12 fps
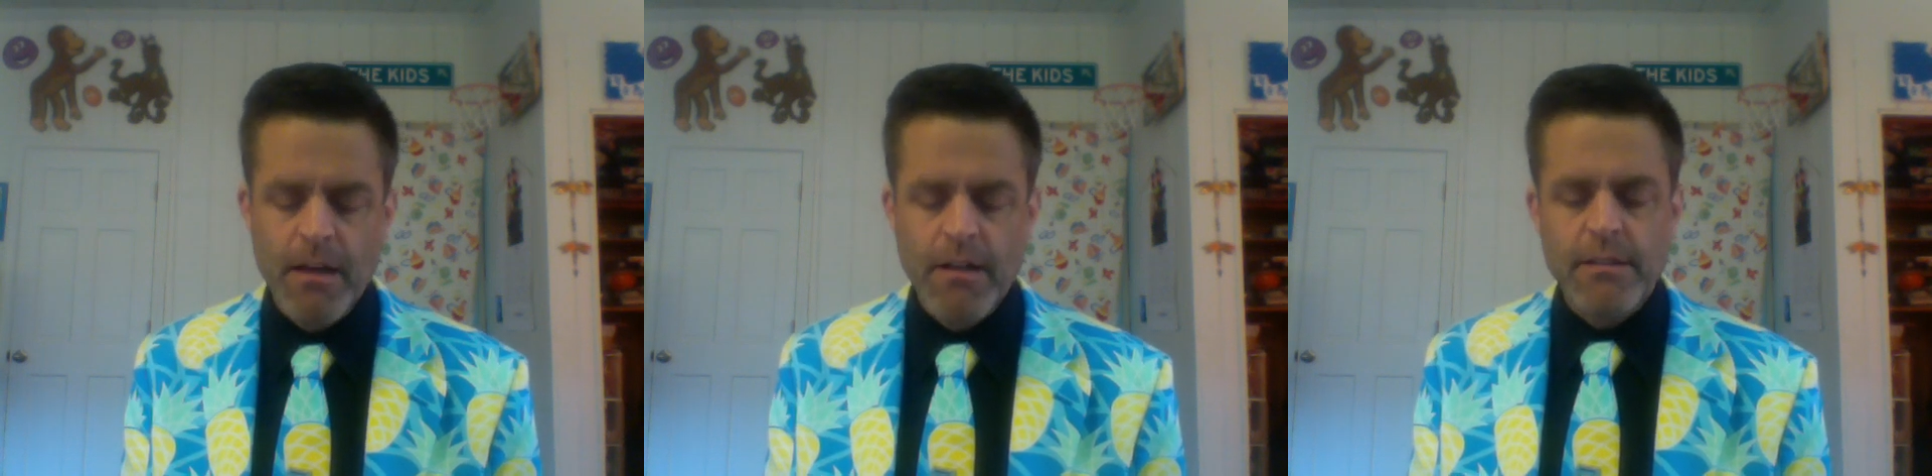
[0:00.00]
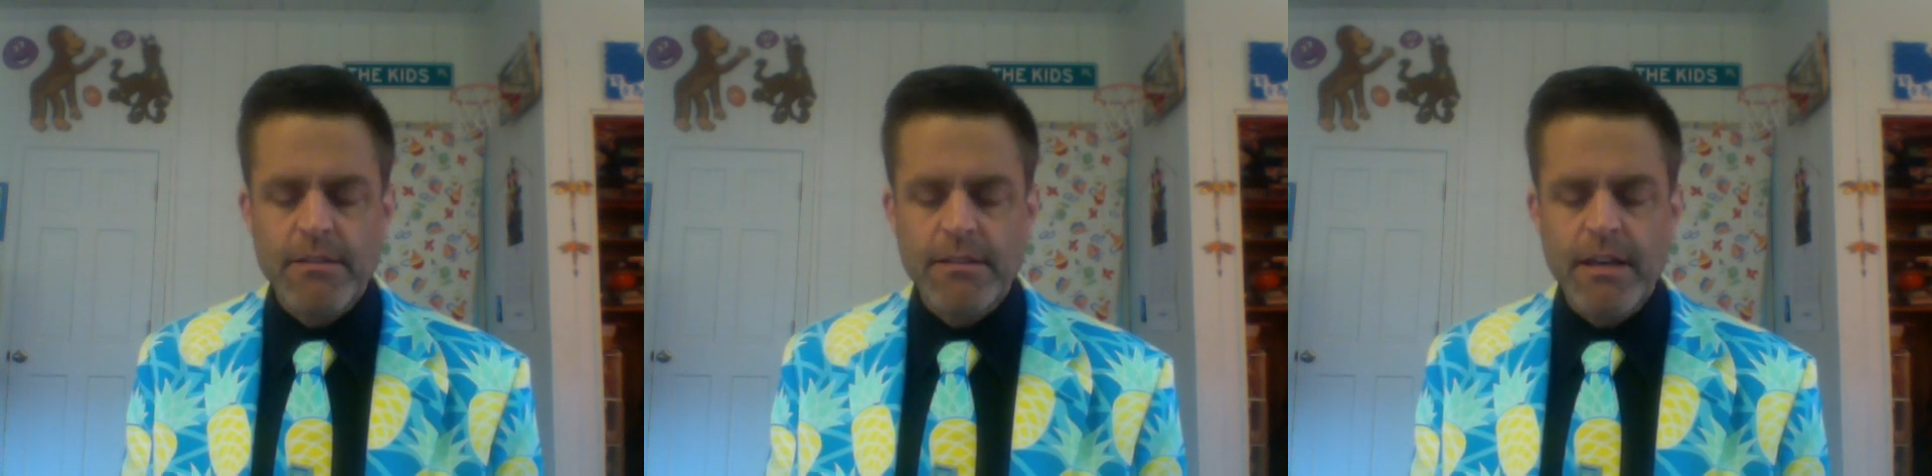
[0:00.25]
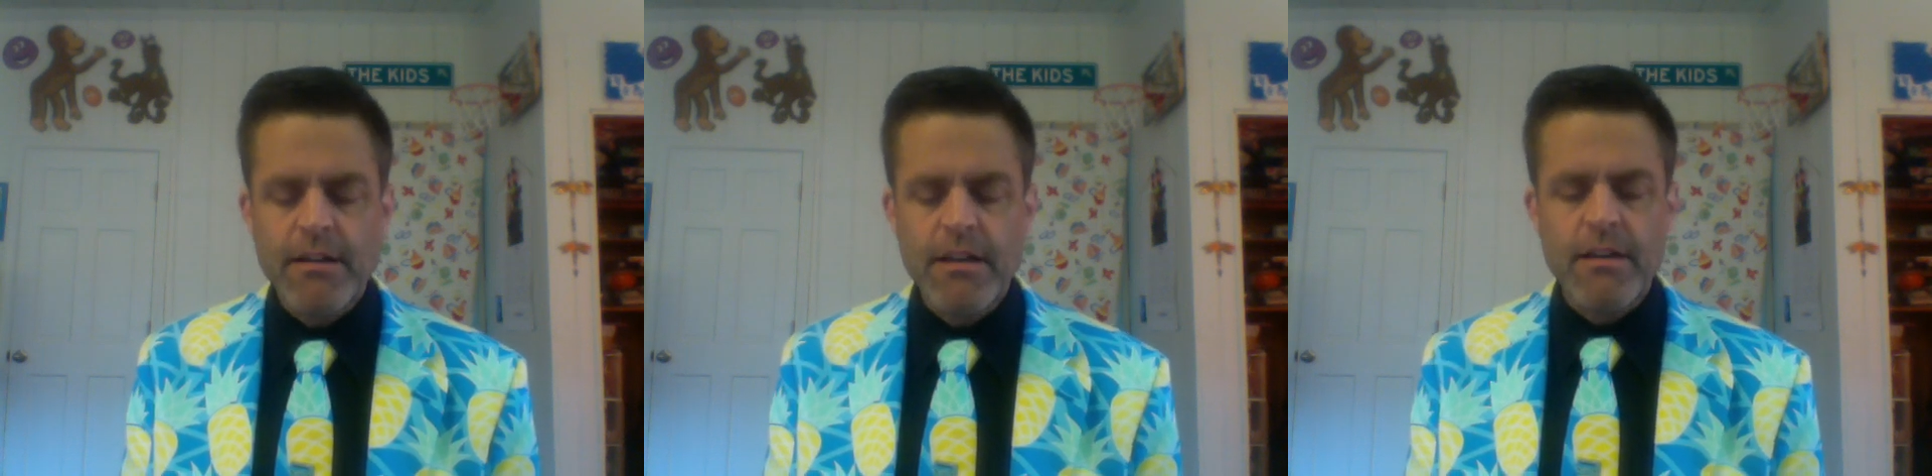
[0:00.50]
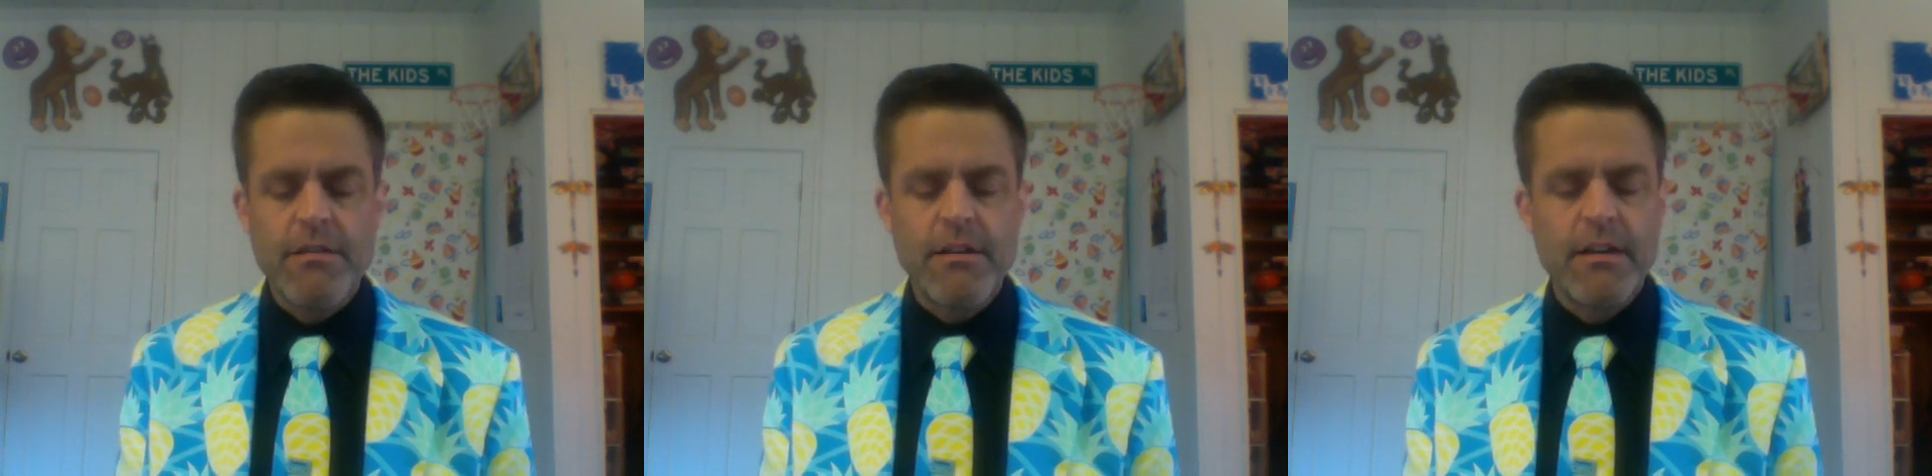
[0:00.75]
Standing
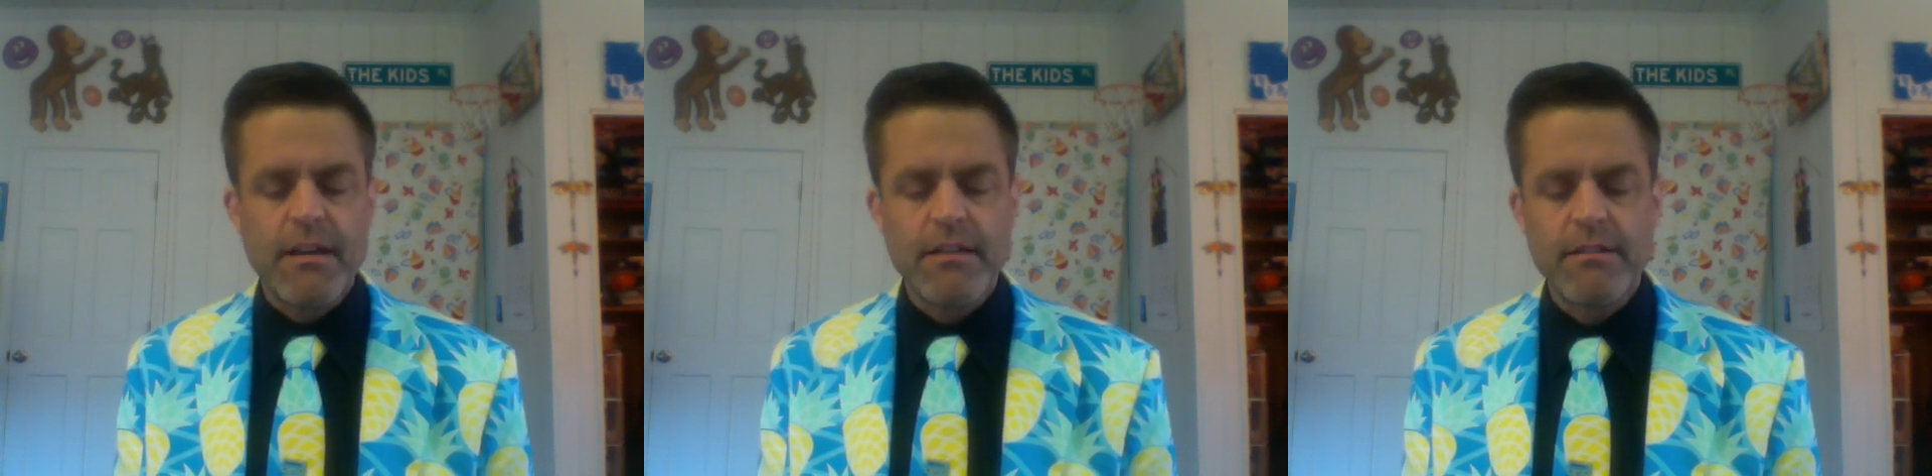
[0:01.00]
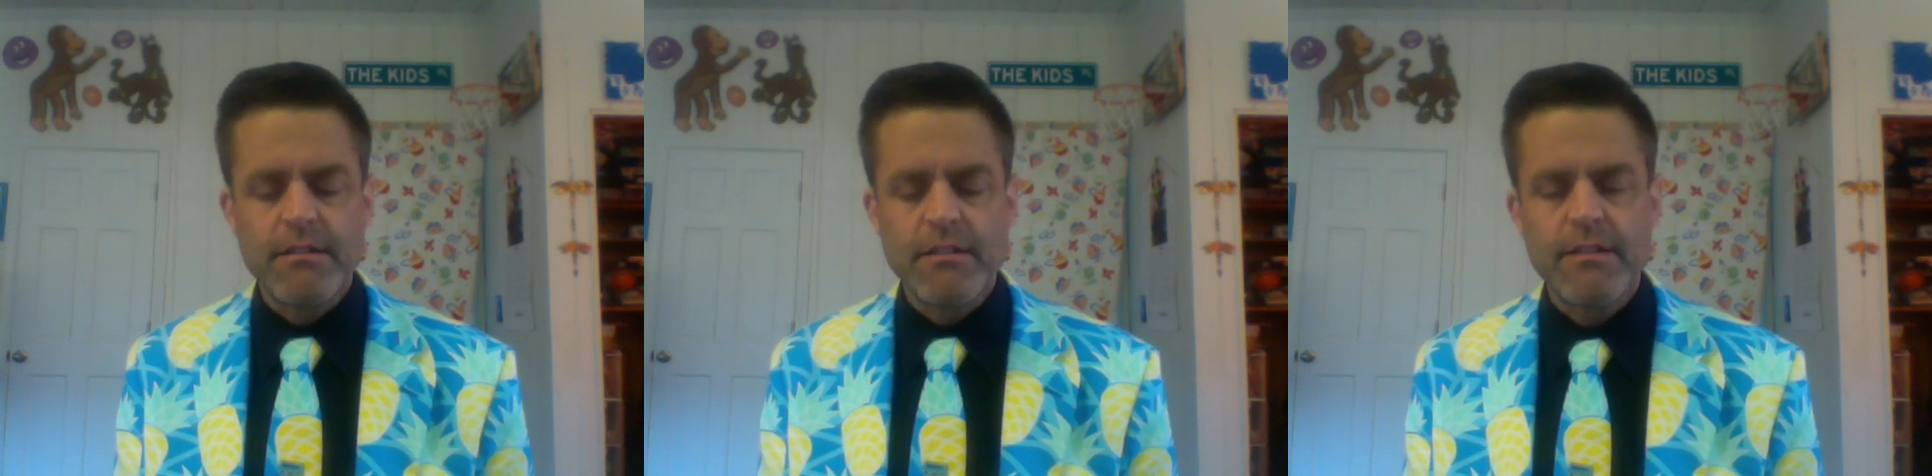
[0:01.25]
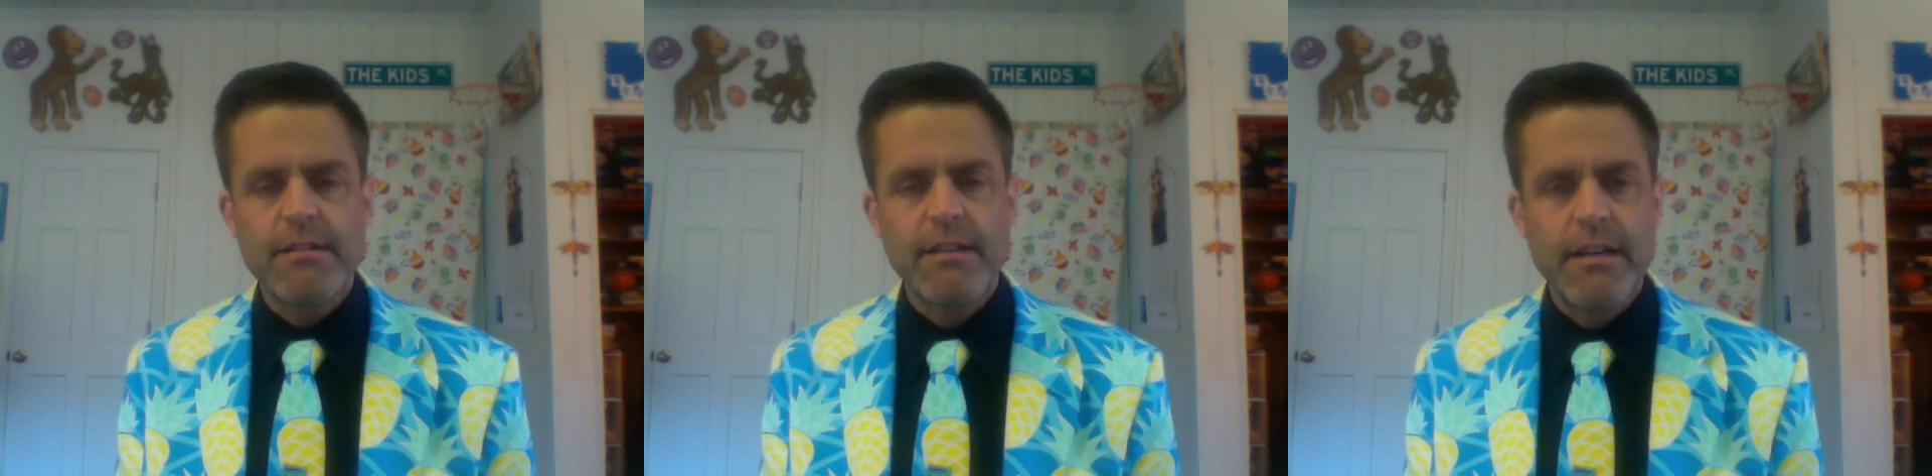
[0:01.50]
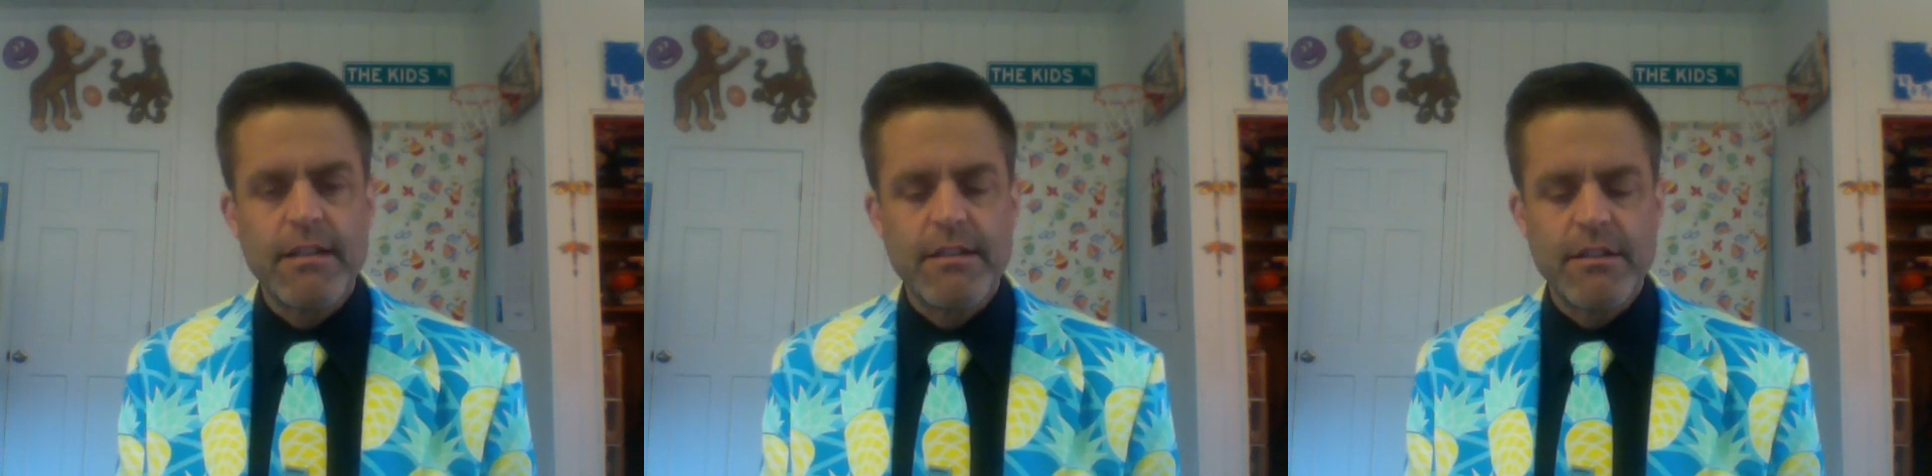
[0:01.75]
near the nest is a
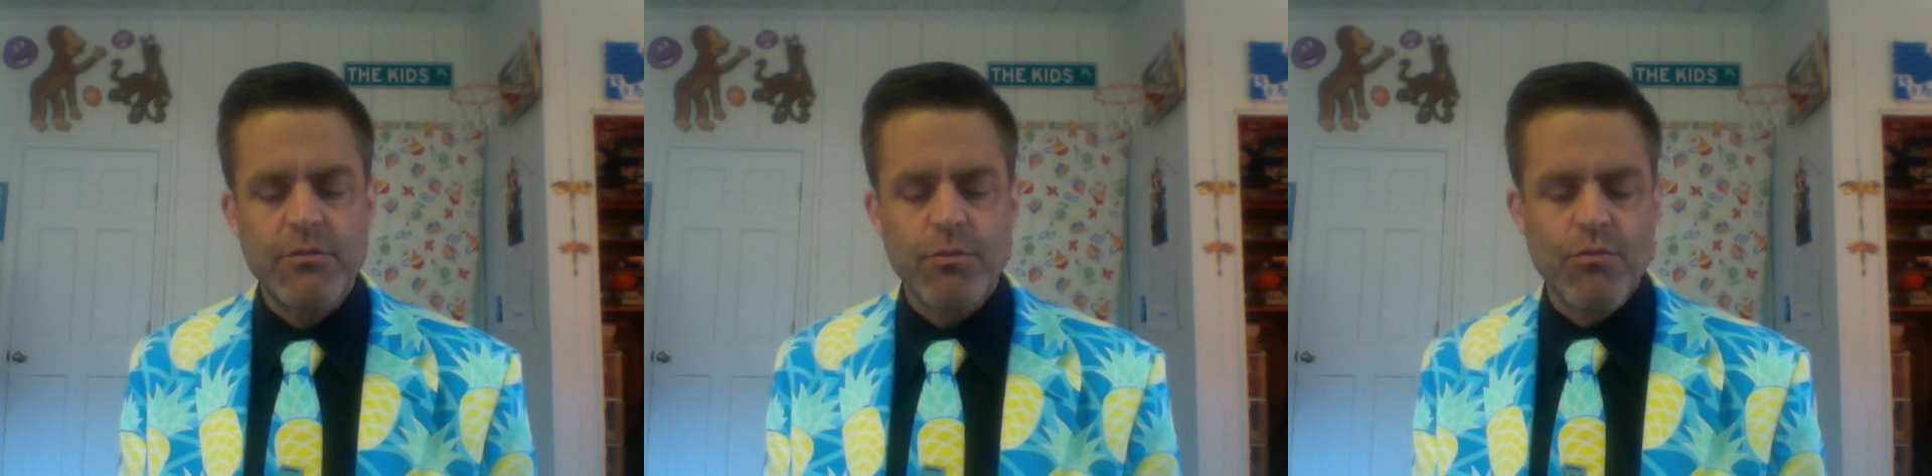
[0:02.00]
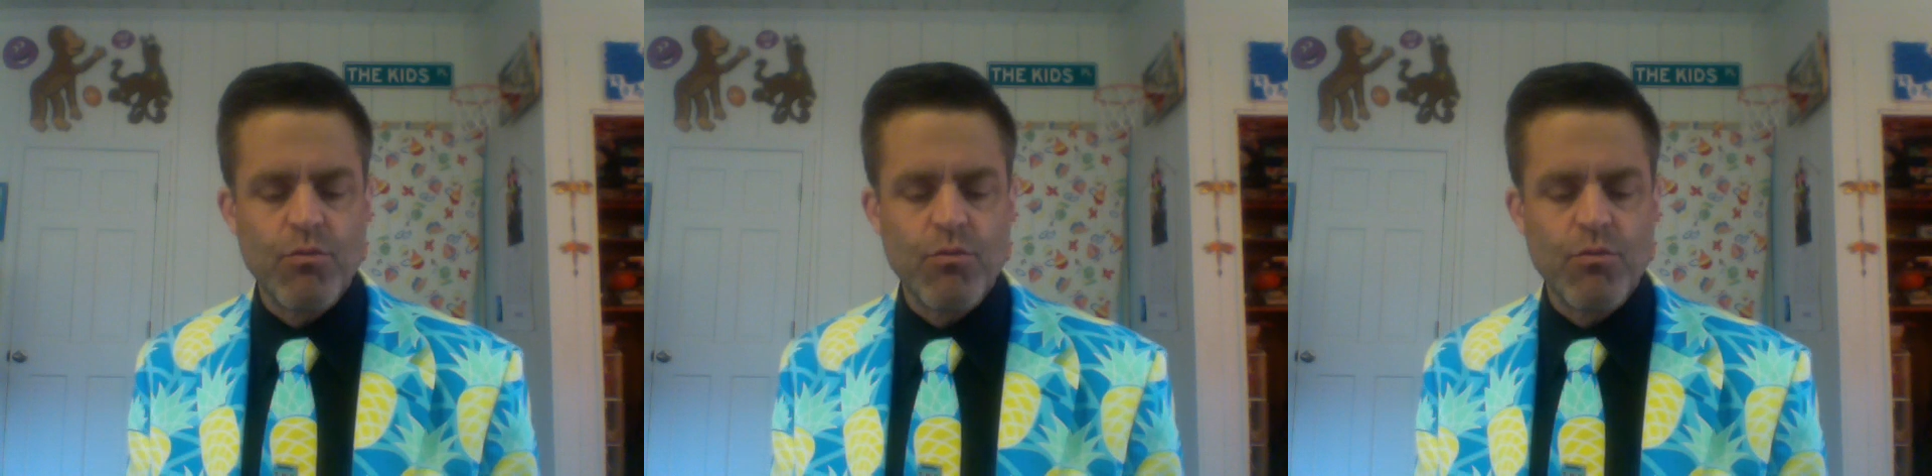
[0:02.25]
scientist with